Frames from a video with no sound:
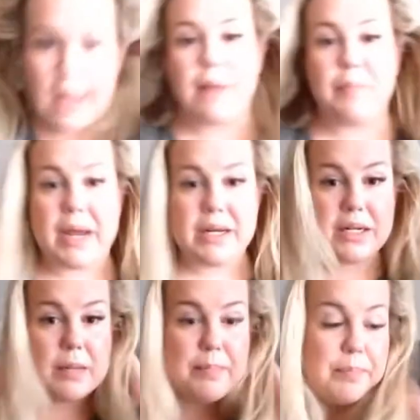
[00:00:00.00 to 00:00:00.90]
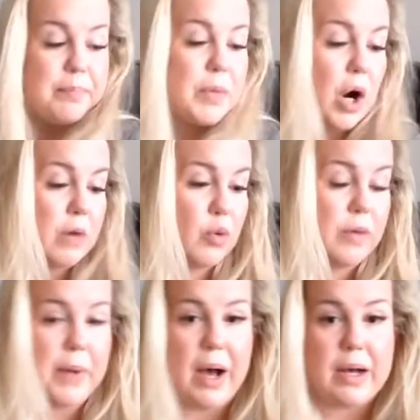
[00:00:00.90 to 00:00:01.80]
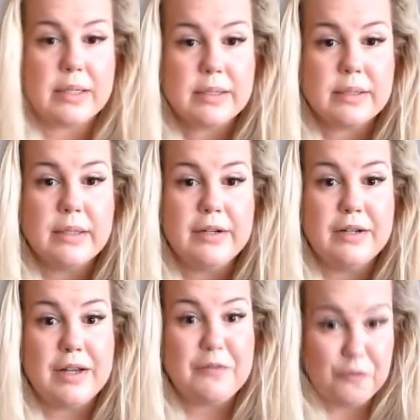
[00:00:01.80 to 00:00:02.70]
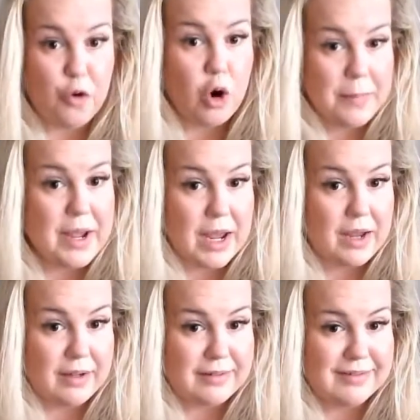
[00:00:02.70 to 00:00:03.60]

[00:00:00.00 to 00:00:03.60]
and painted a cardboard box for me?